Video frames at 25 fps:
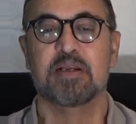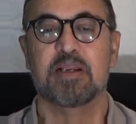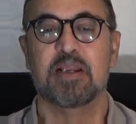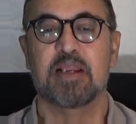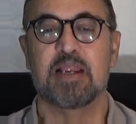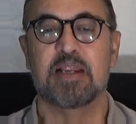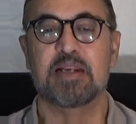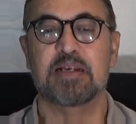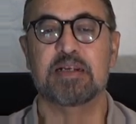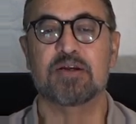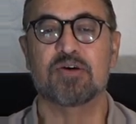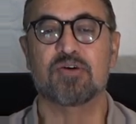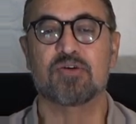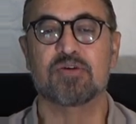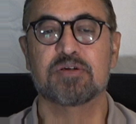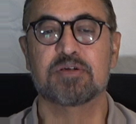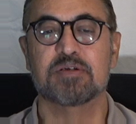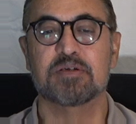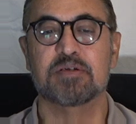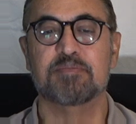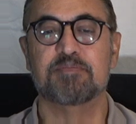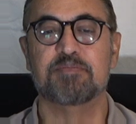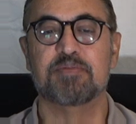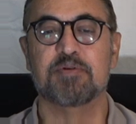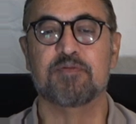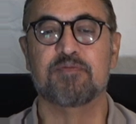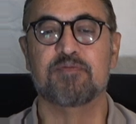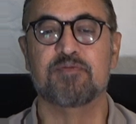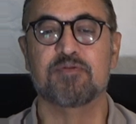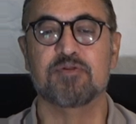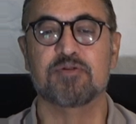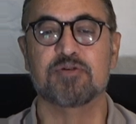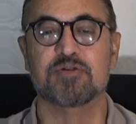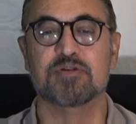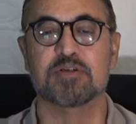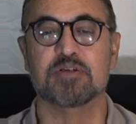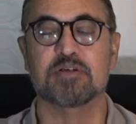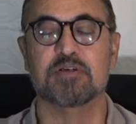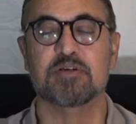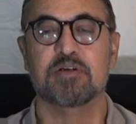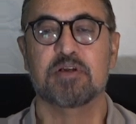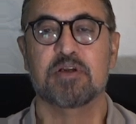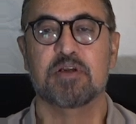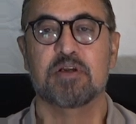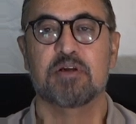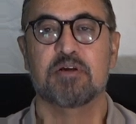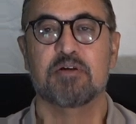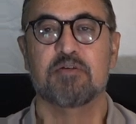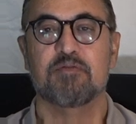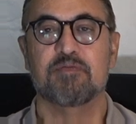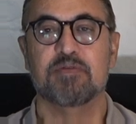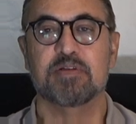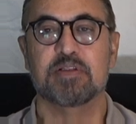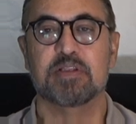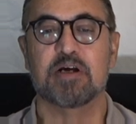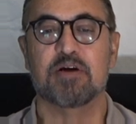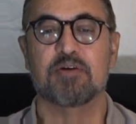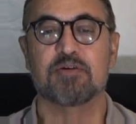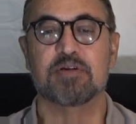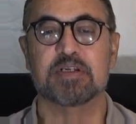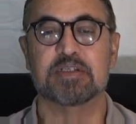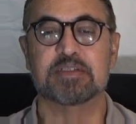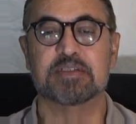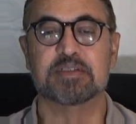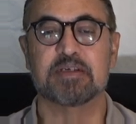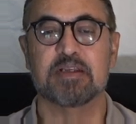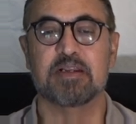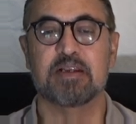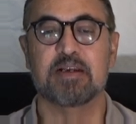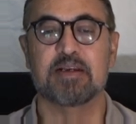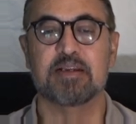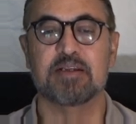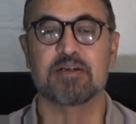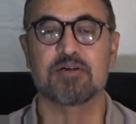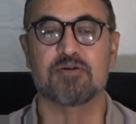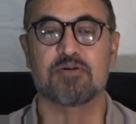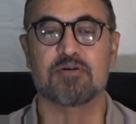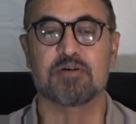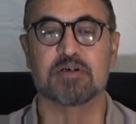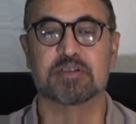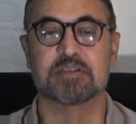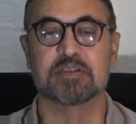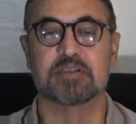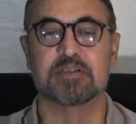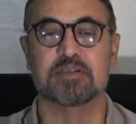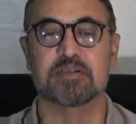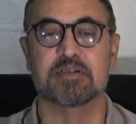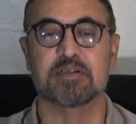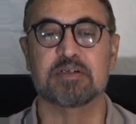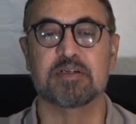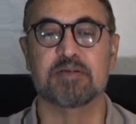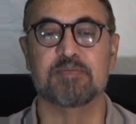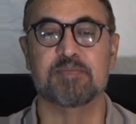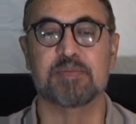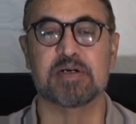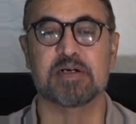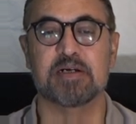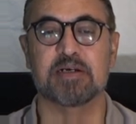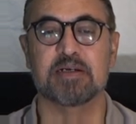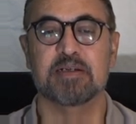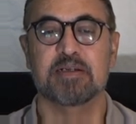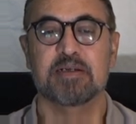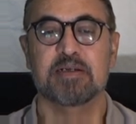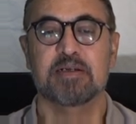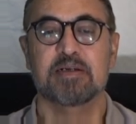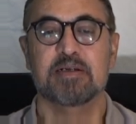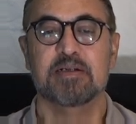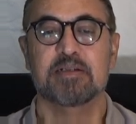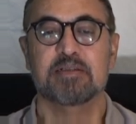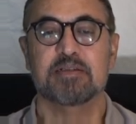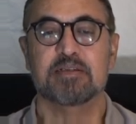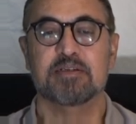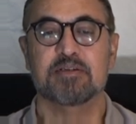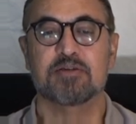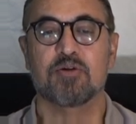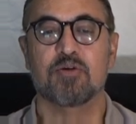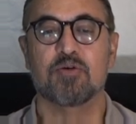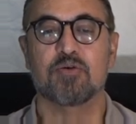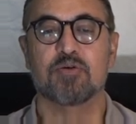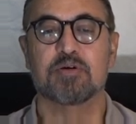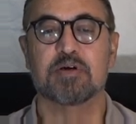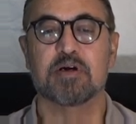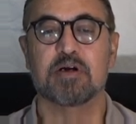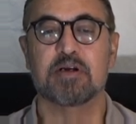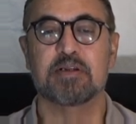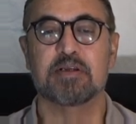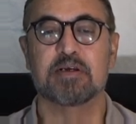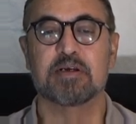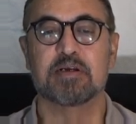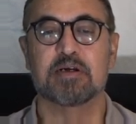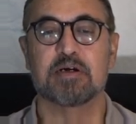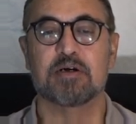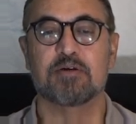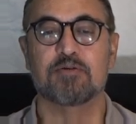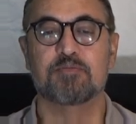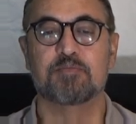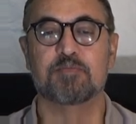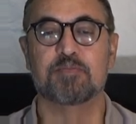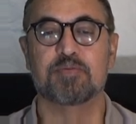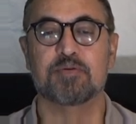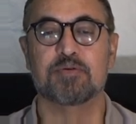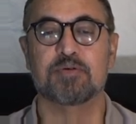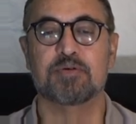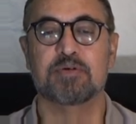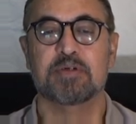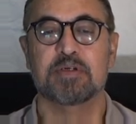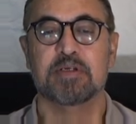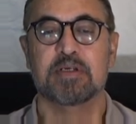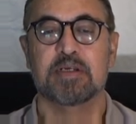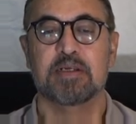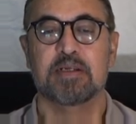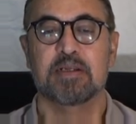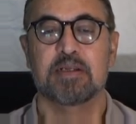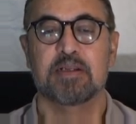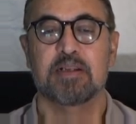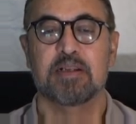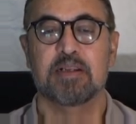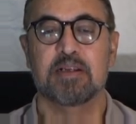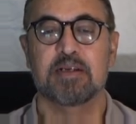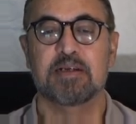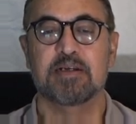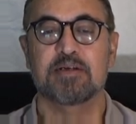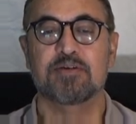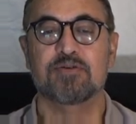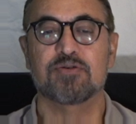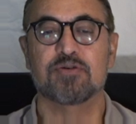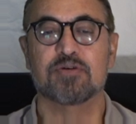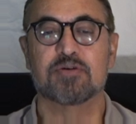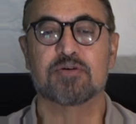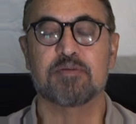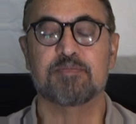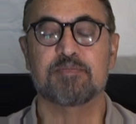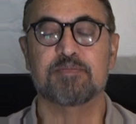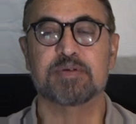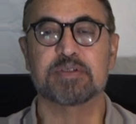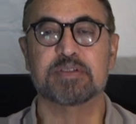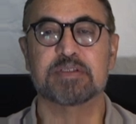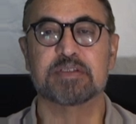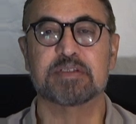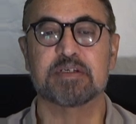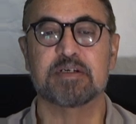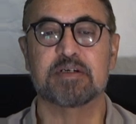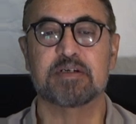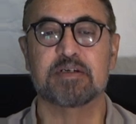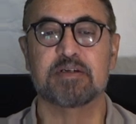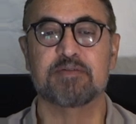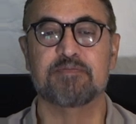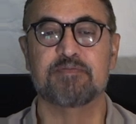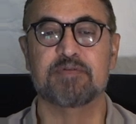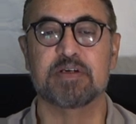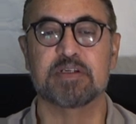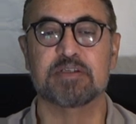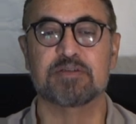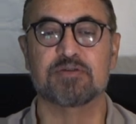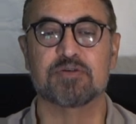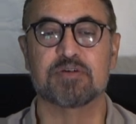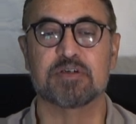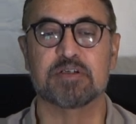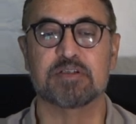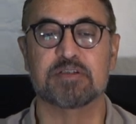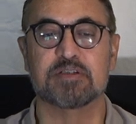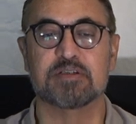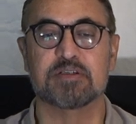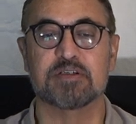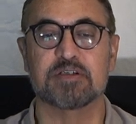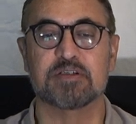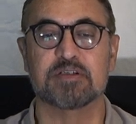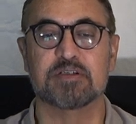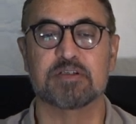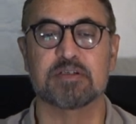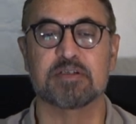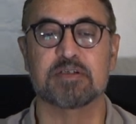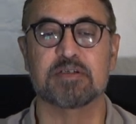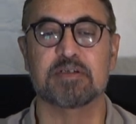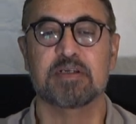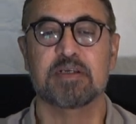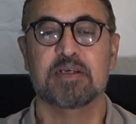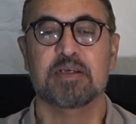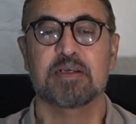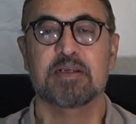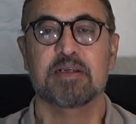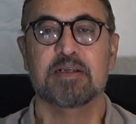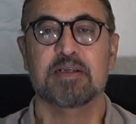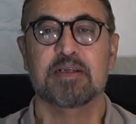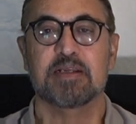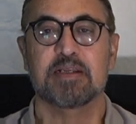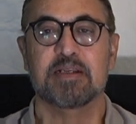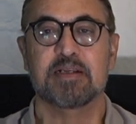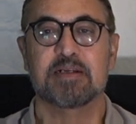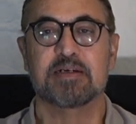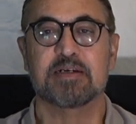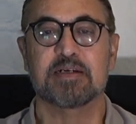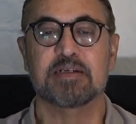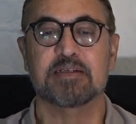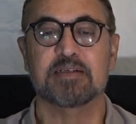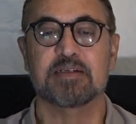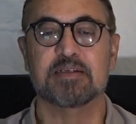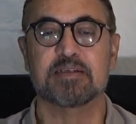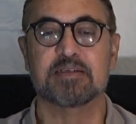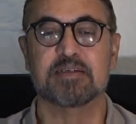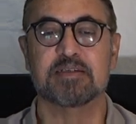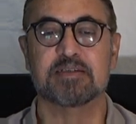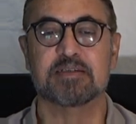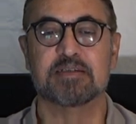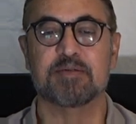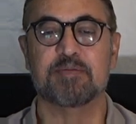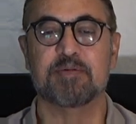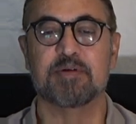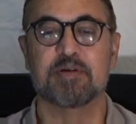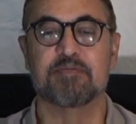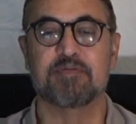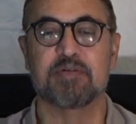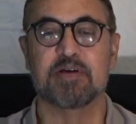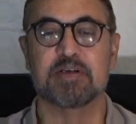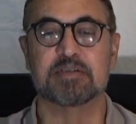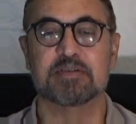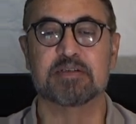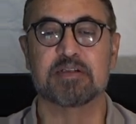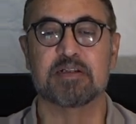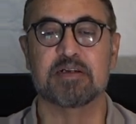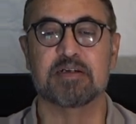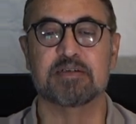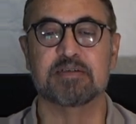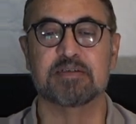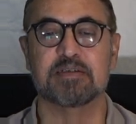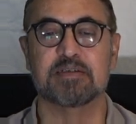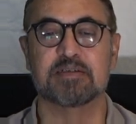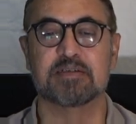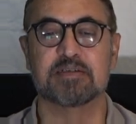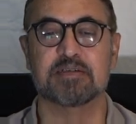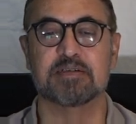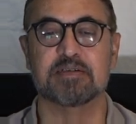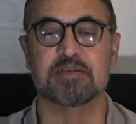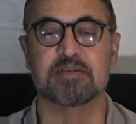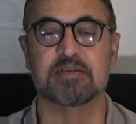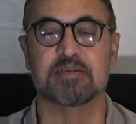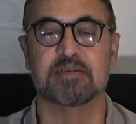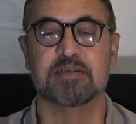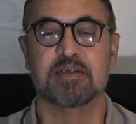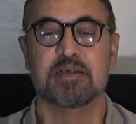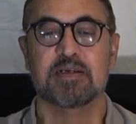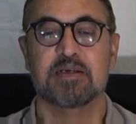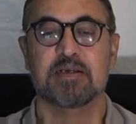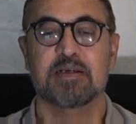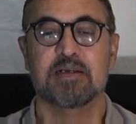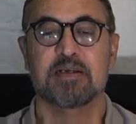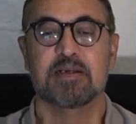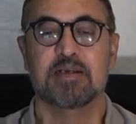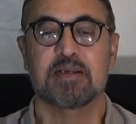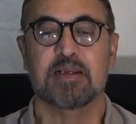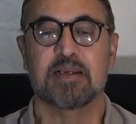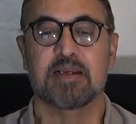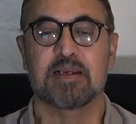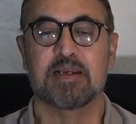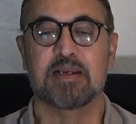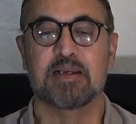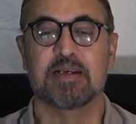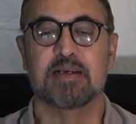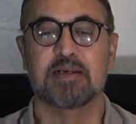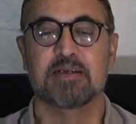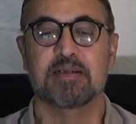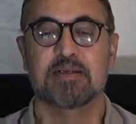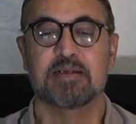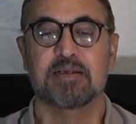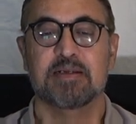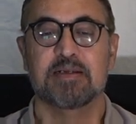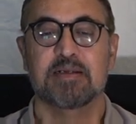end organ perfusion without escalating oxygen demand. There's a low cardiac output leading to a compensatory vasoconstriction, increasing systemic vascular resistance, and